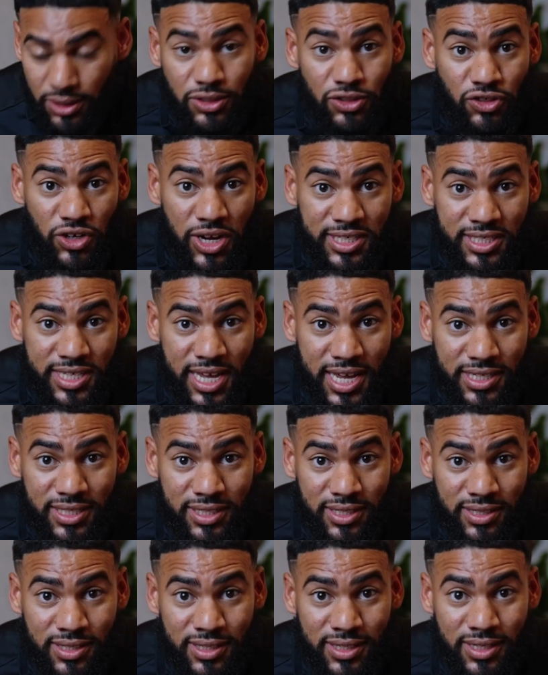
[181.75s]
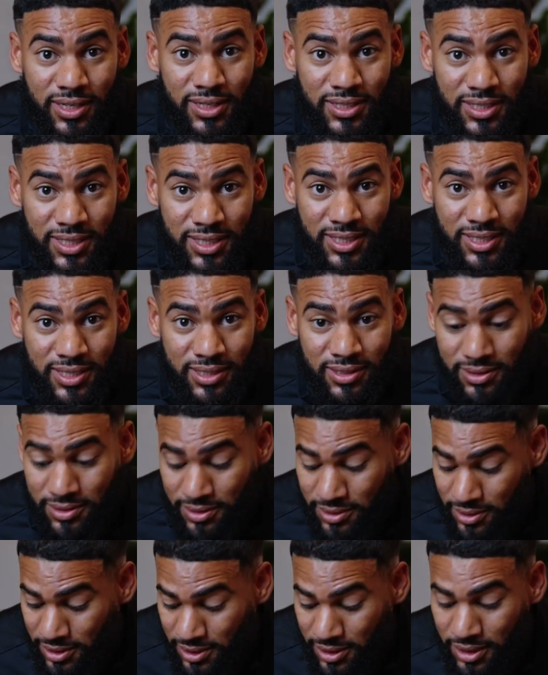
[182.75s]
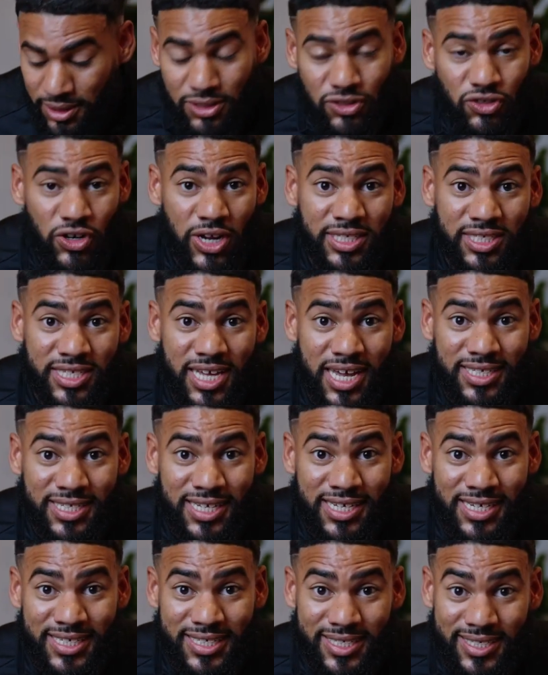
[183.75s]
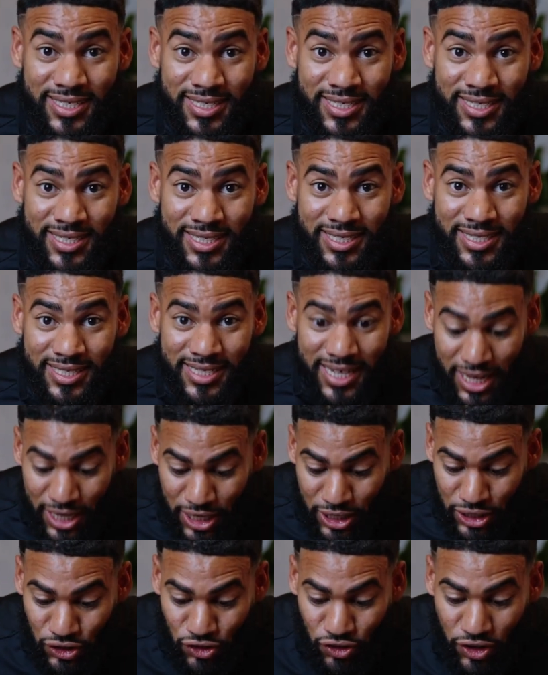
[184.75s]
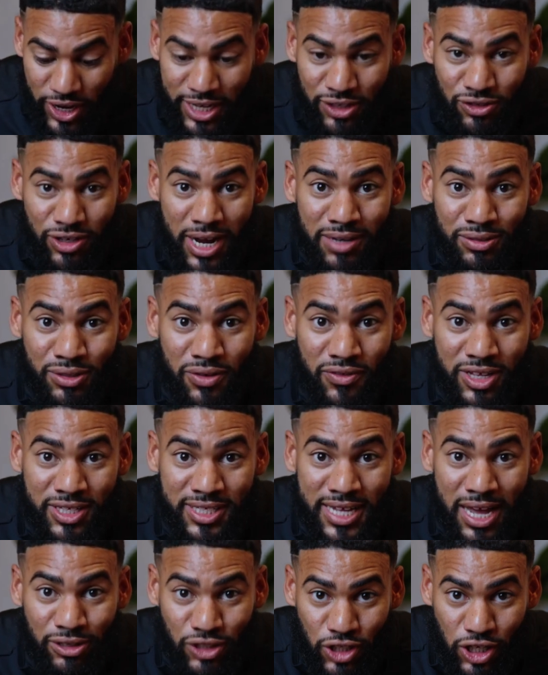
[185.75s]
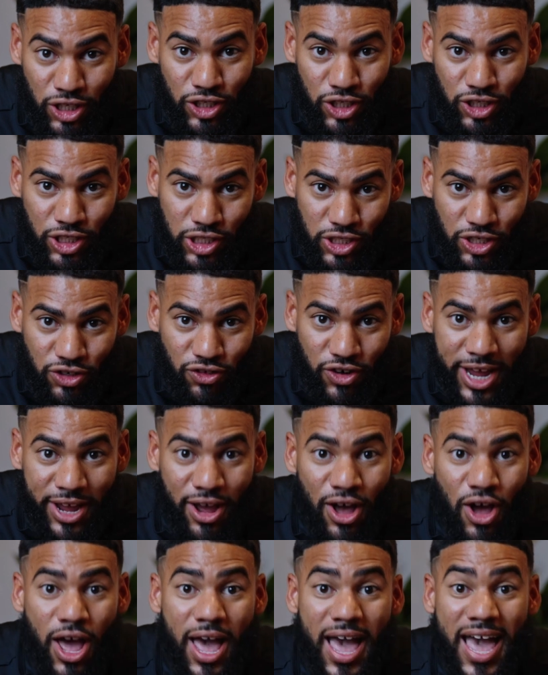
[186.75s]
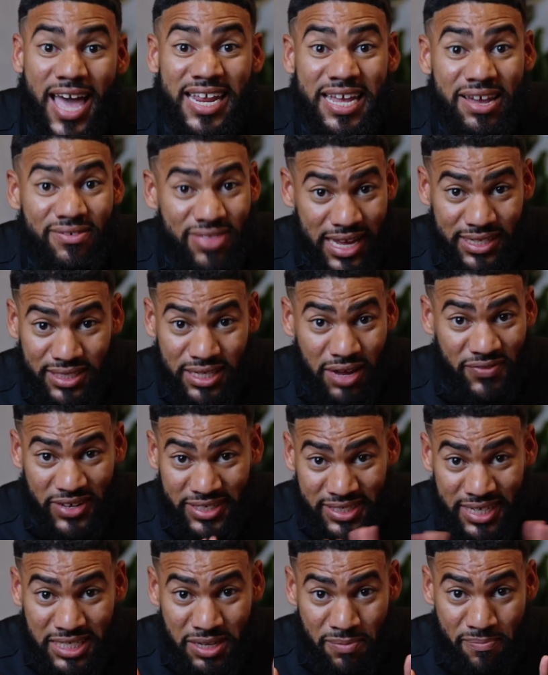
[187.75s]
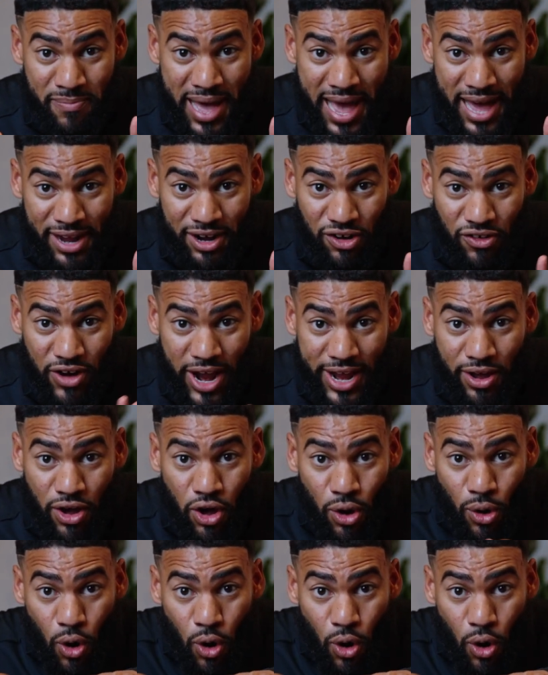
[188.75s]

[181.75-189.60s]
Train stays. Train stays. Zzz. Train drives over the sound. Right? Any of that stuff, it doesn't matter, right?